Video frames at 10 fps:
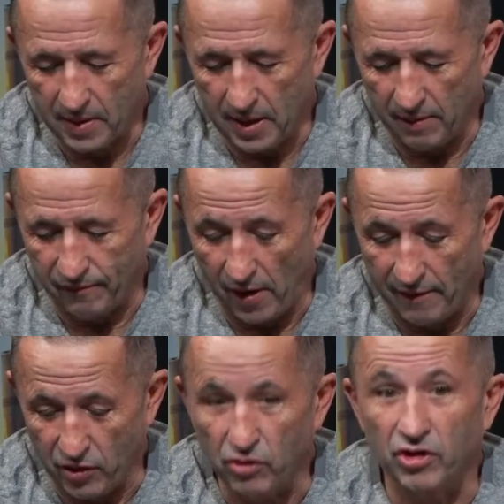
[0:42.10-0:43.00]
5
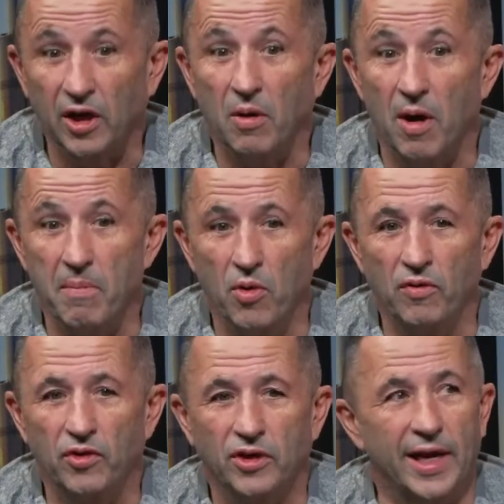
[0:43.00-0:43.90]
years ago I
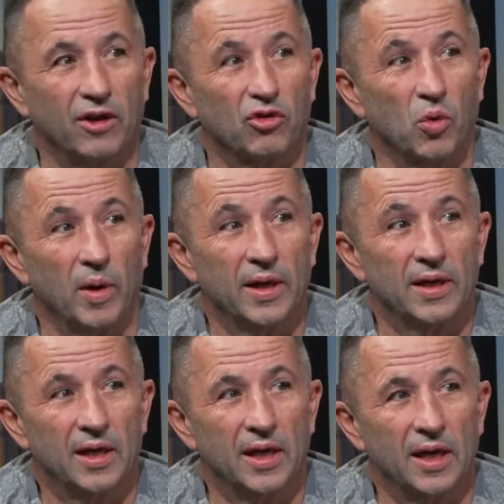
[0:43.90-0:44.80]
moved to Town Square.
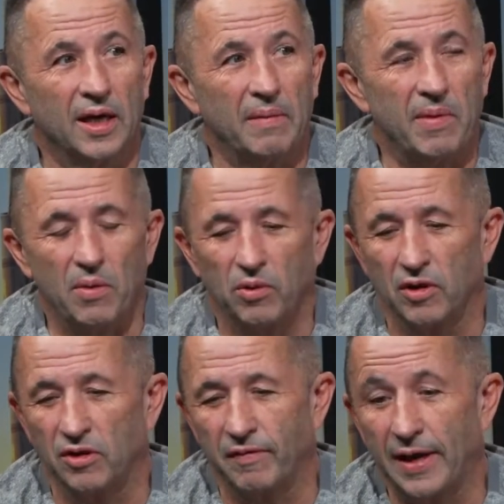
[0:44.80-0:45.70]
It was a
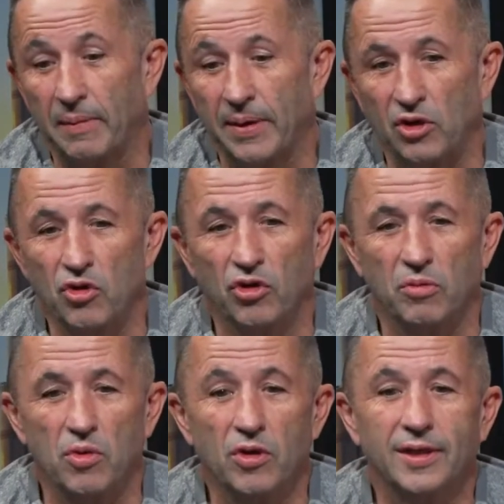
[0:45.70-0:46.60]
developing new
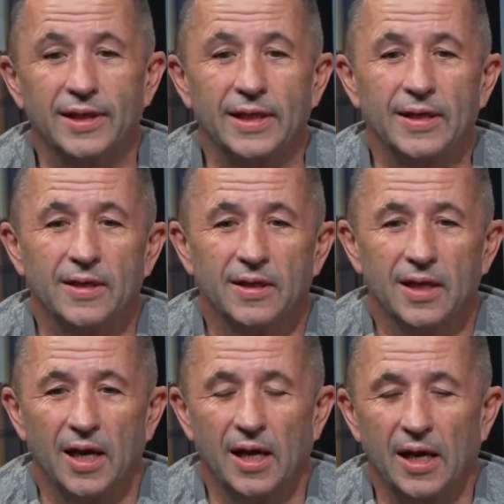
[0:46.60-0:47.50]
community.
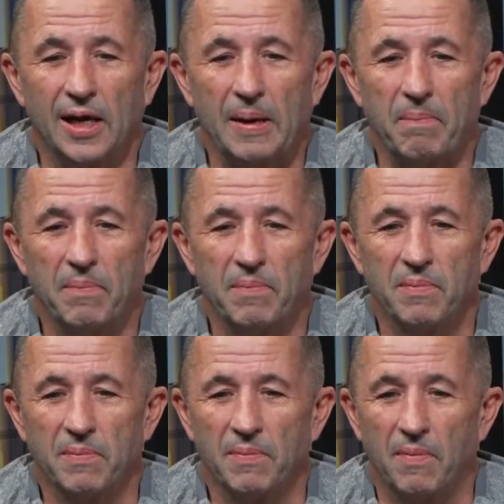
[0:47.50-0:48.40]

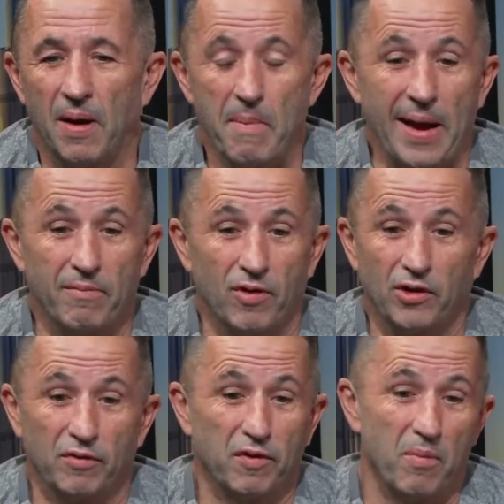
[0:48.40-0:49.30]
My main
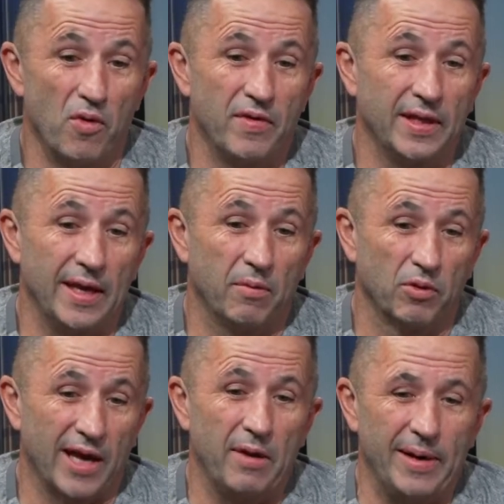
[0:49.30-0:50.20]
reason for moving there was
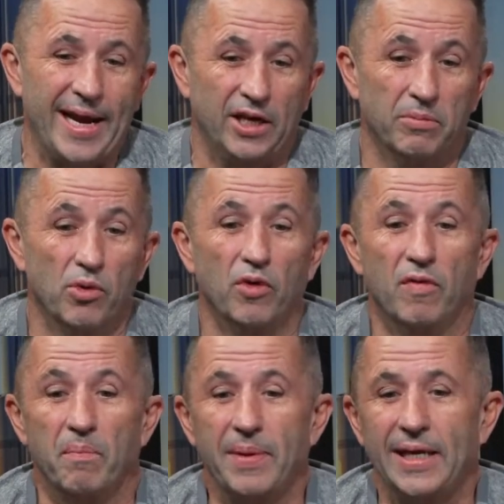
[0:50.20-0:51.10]
A, we had to move,
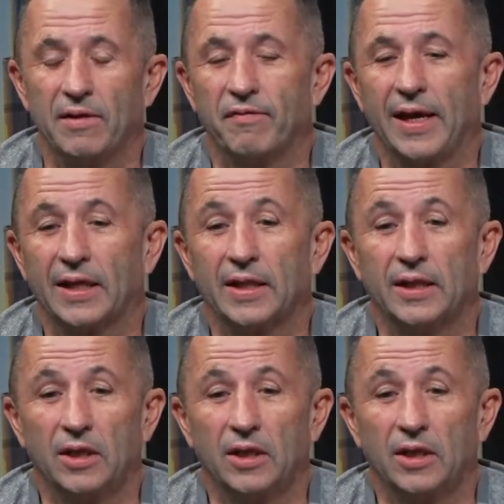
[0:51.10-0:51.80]
and B, the fact that